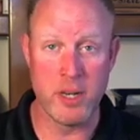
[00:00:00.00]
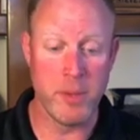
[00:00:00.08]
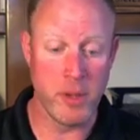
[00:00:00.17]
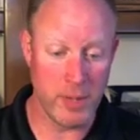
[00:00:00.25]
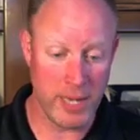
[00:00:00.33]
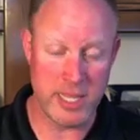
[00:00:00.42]
to
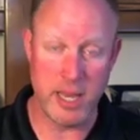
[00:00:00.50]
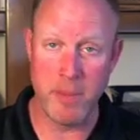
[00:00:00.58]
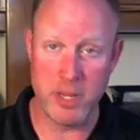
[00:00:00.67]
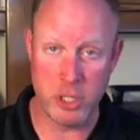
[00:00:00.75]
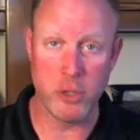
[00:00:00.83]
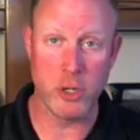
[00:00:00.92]
be able to get that
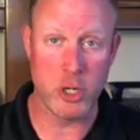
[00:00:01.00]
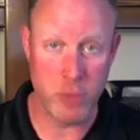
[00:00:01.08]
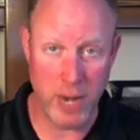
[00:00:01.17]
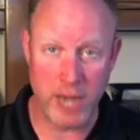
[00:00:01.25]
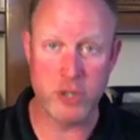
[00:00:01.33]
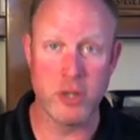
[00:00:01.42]
muscular
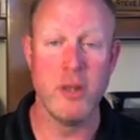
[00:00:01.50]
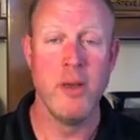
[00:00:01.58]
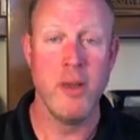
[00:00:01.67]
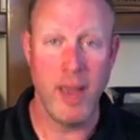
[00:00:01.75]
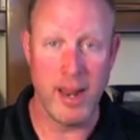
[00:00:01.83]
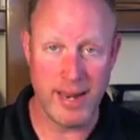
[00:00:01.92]
contraction
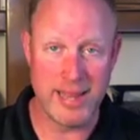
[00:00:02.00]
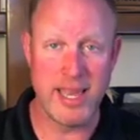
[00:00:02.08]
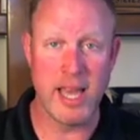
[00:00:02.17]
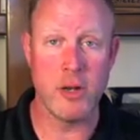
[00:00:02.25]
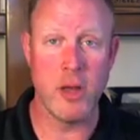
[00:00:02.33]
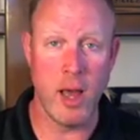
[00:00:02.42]
and to get
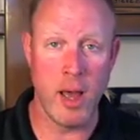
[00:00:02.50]
that